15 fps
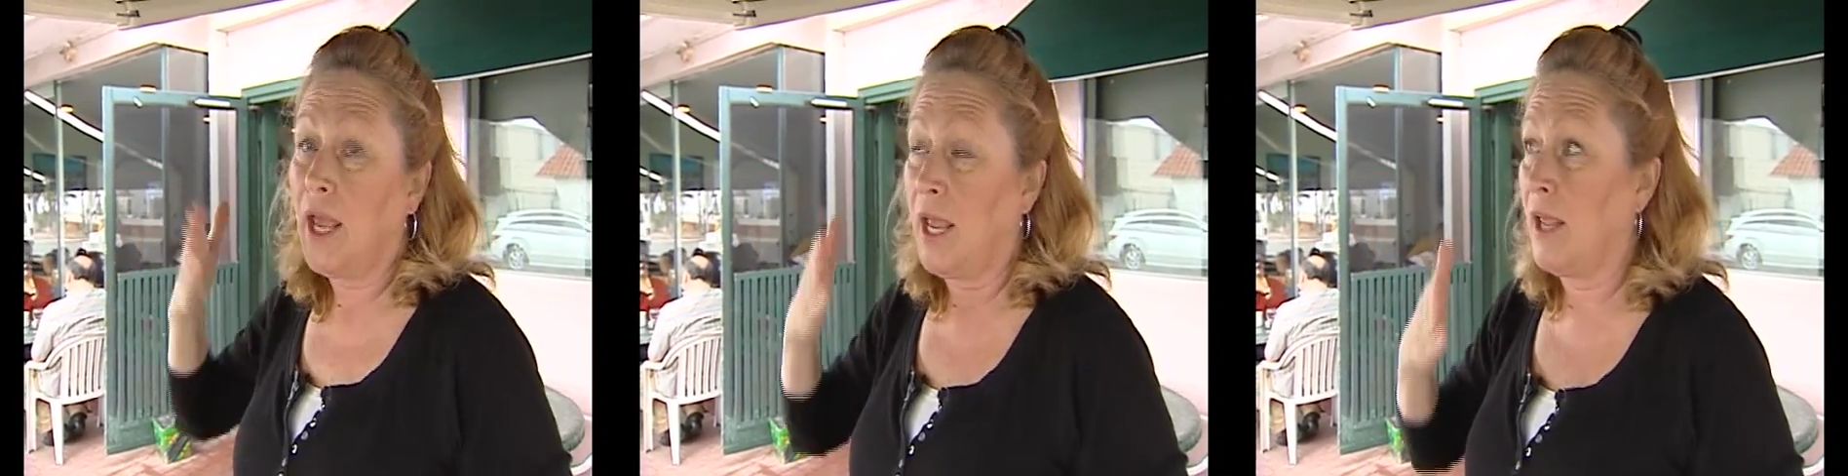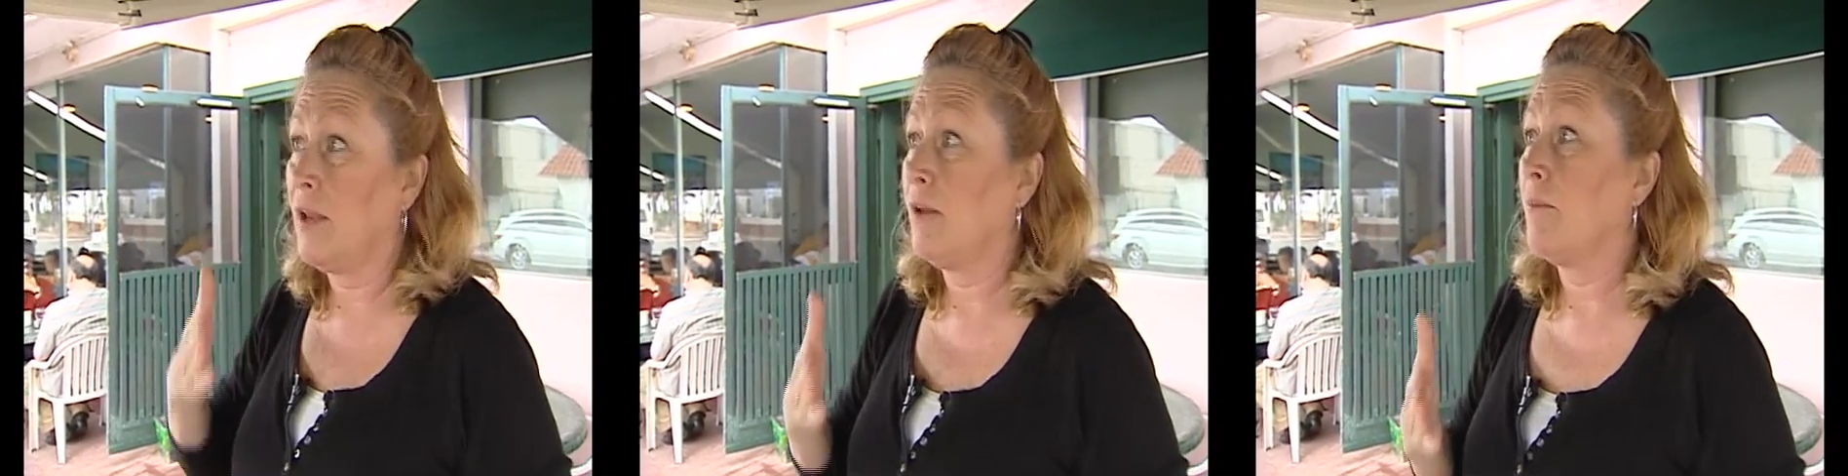
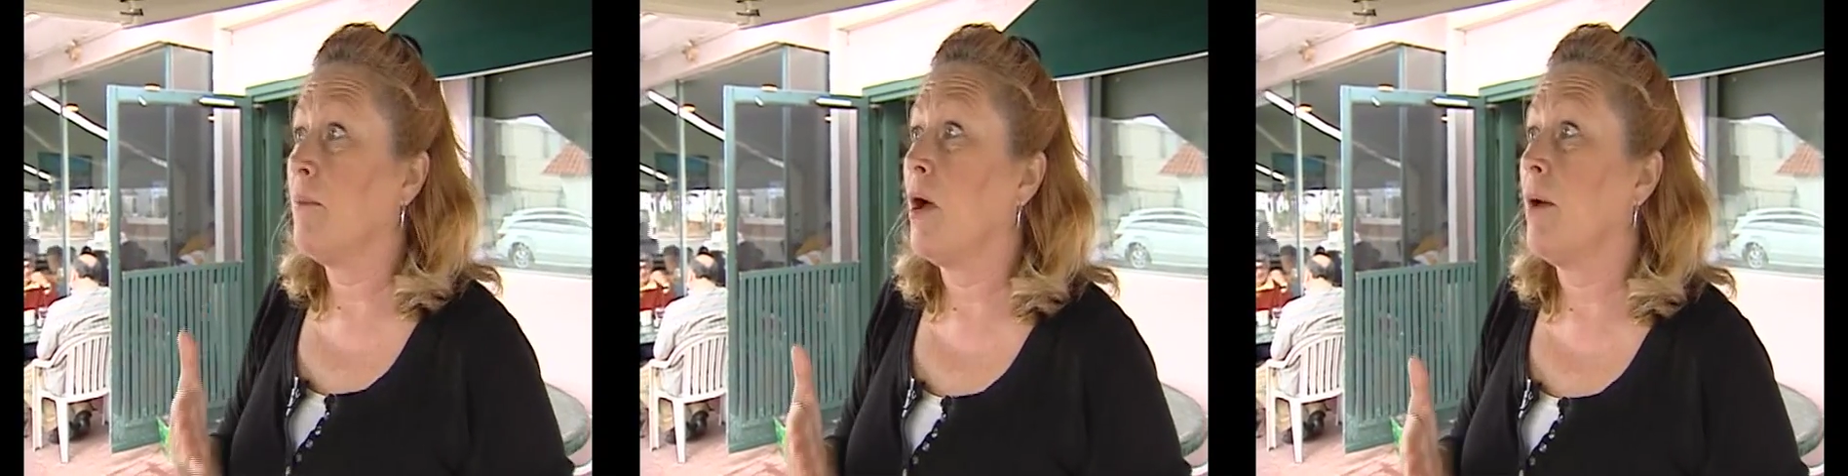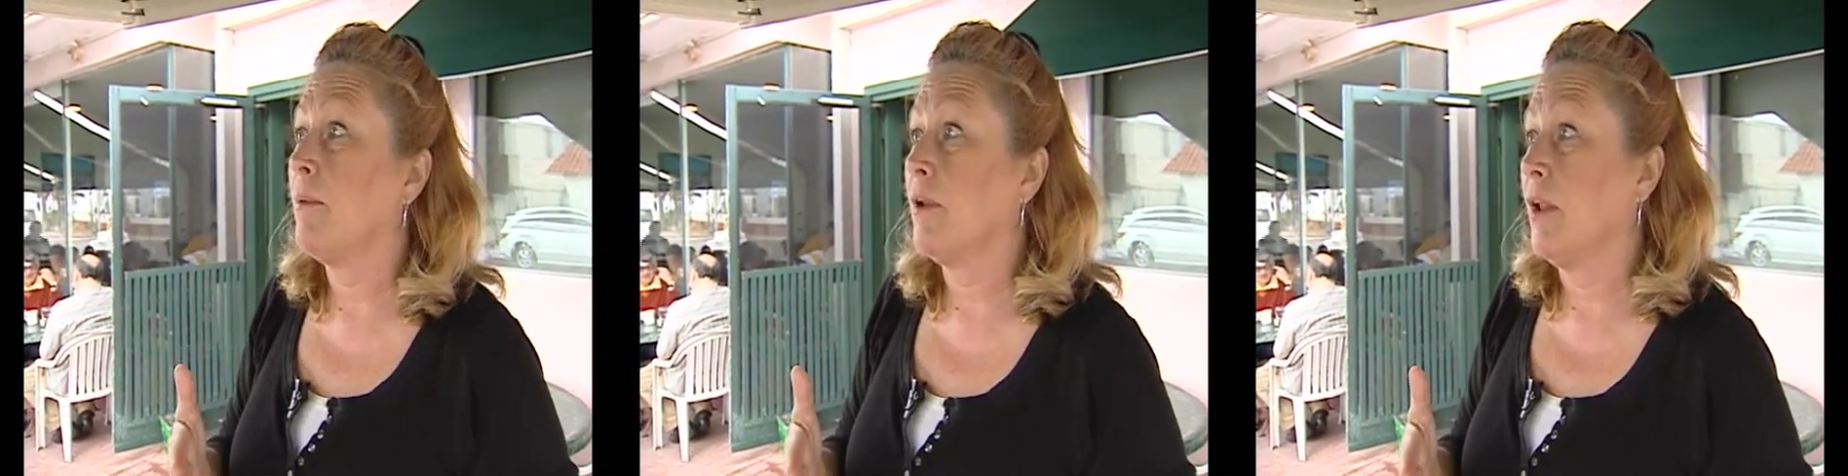and
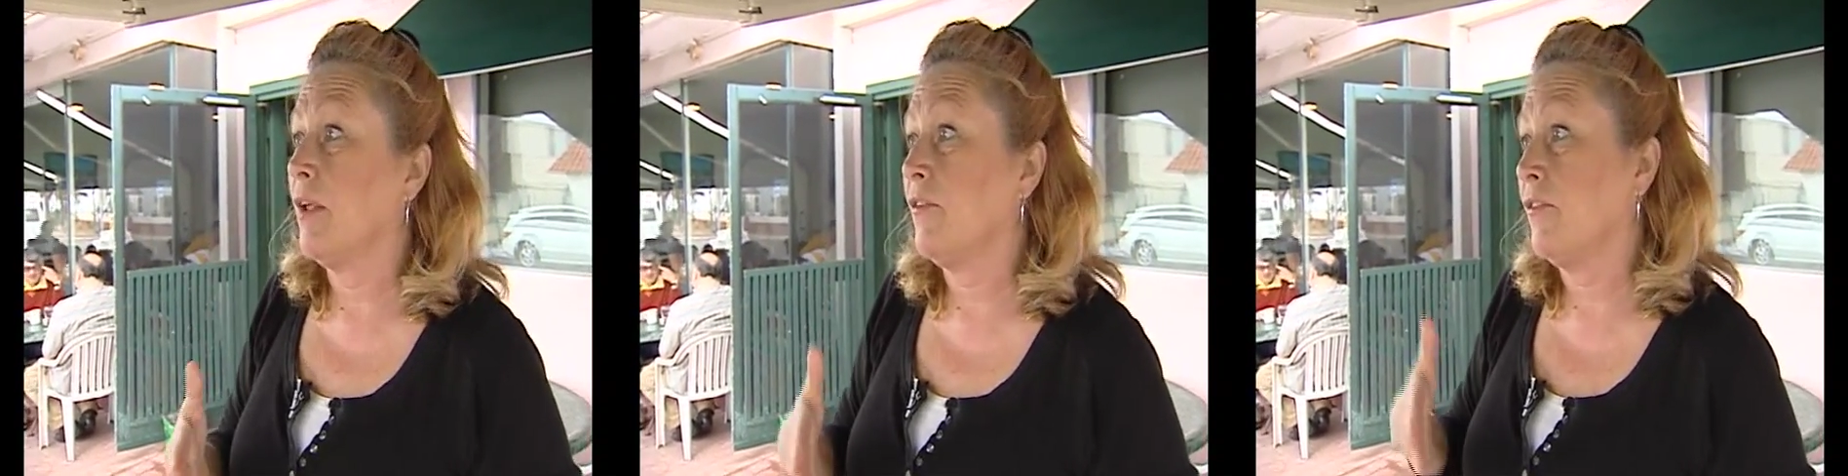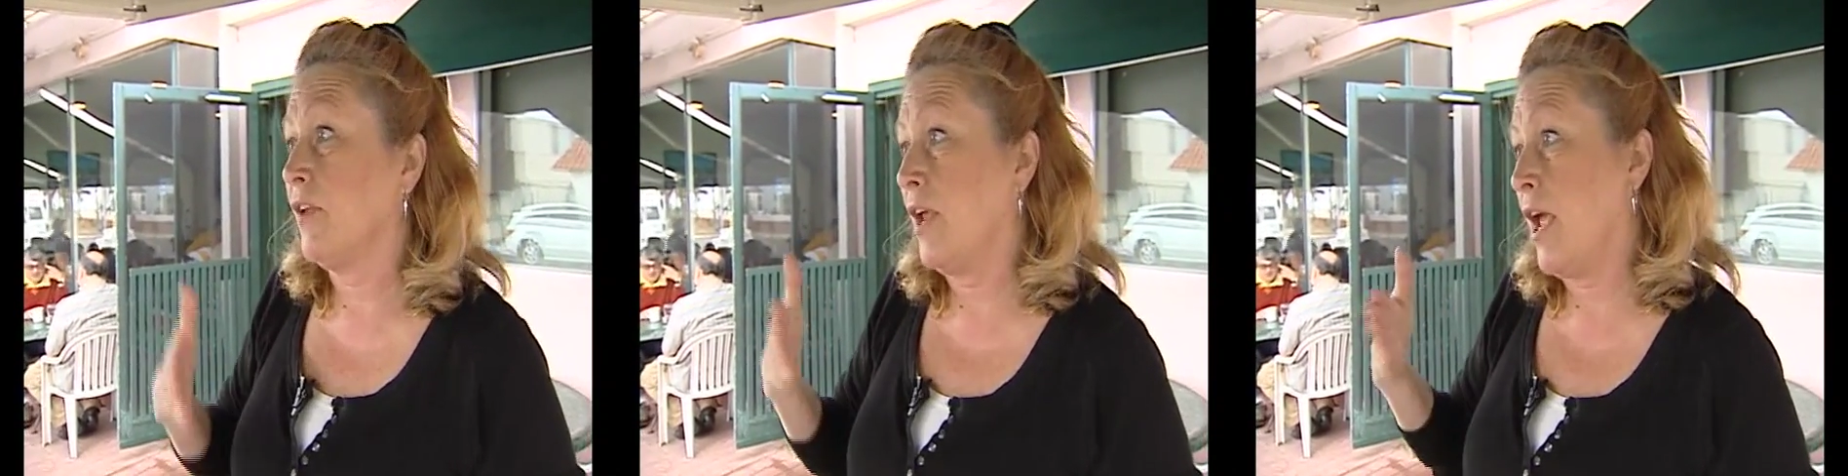Bob and
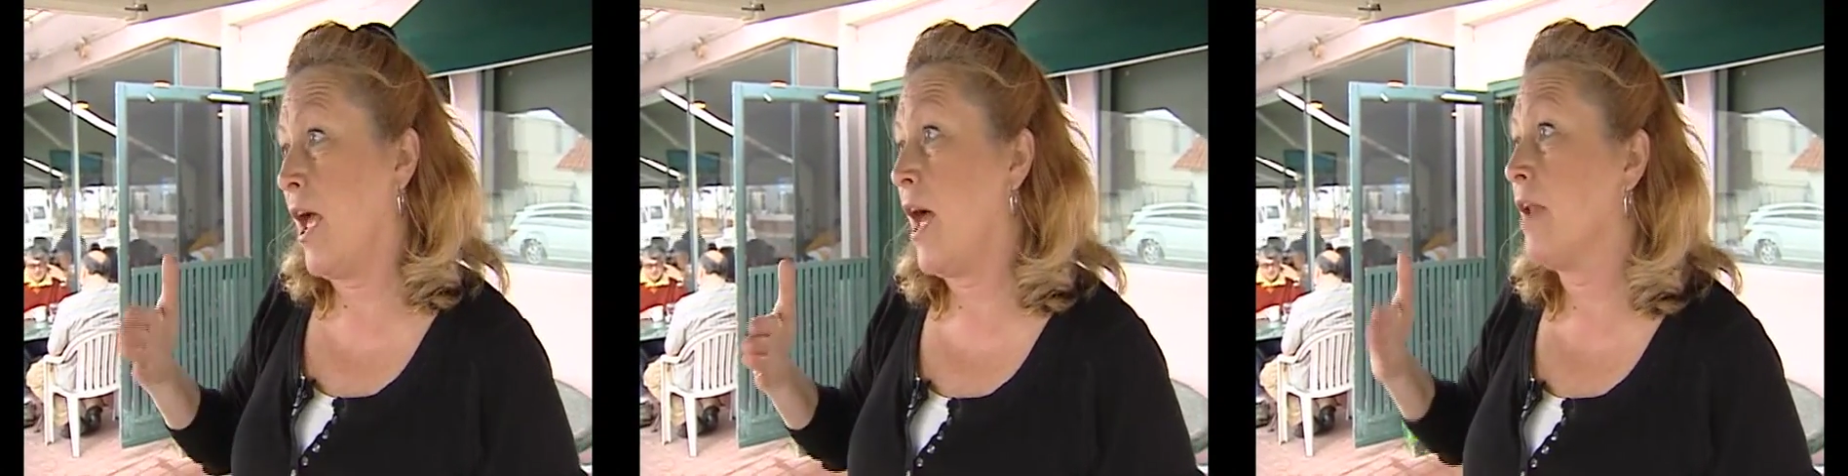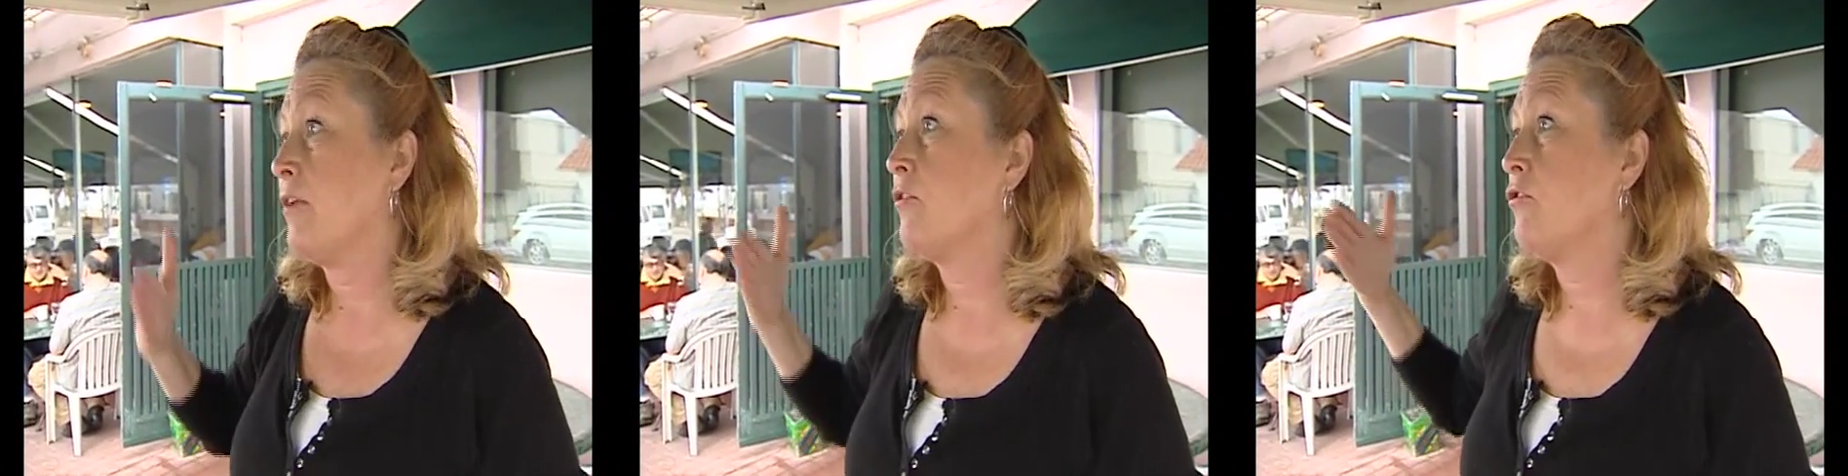Leslie
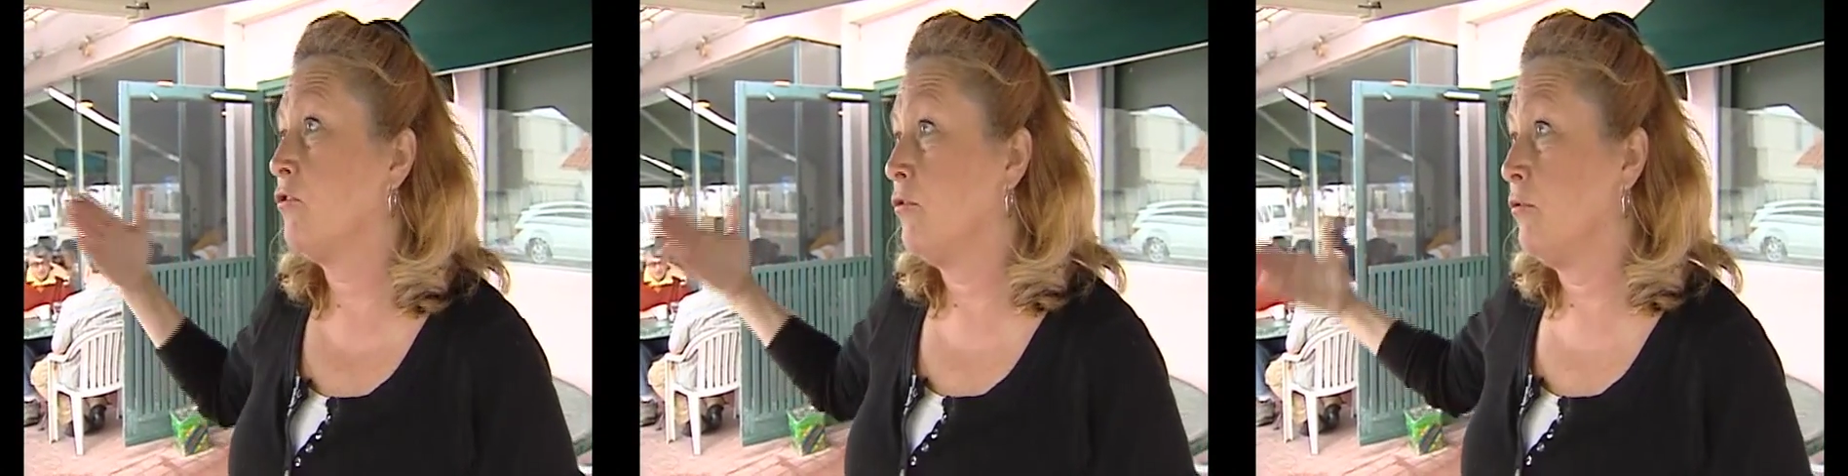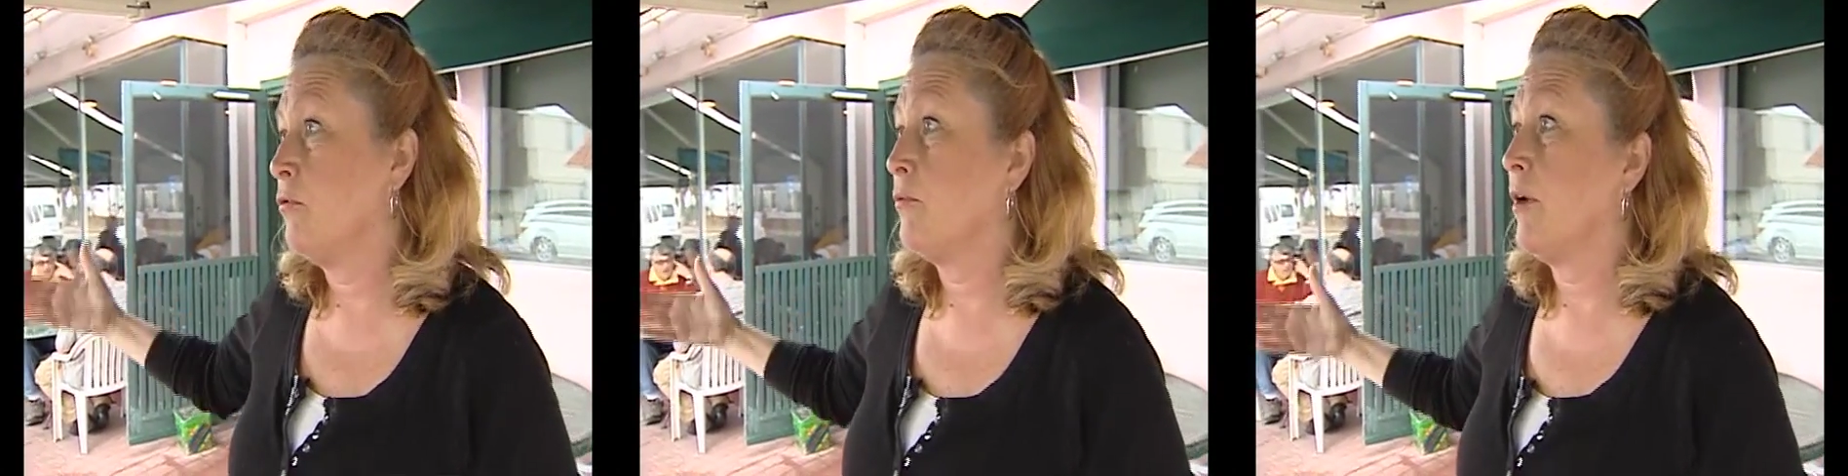added
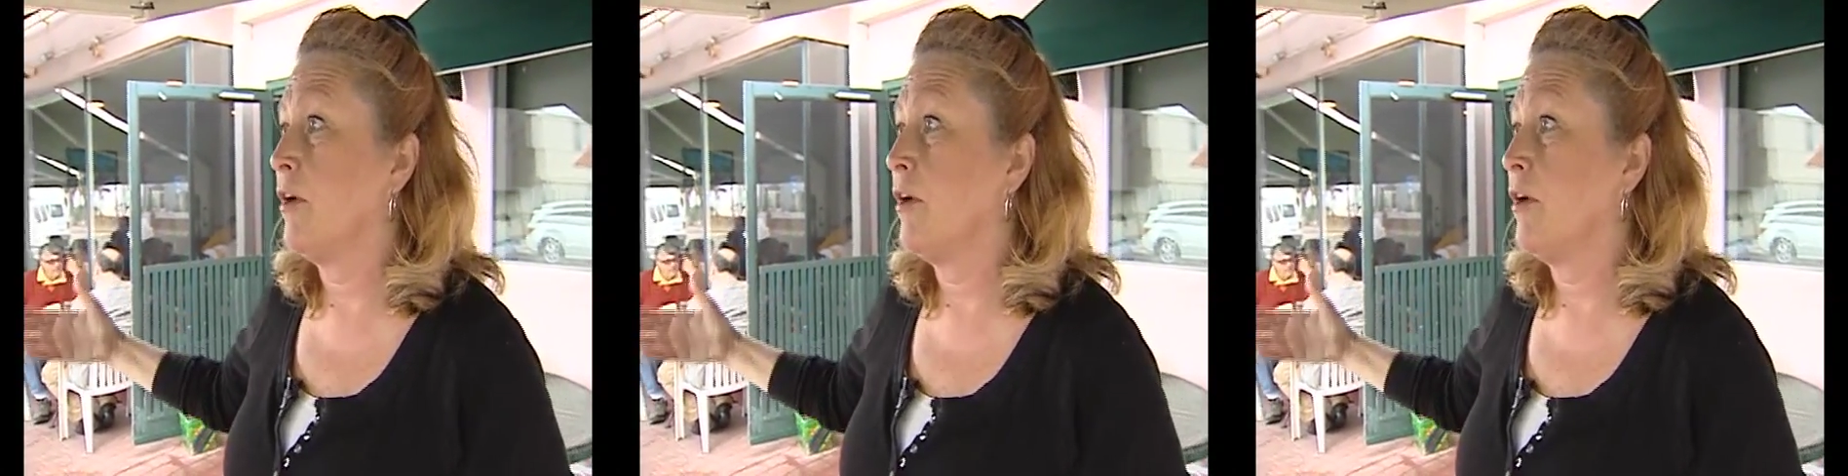to the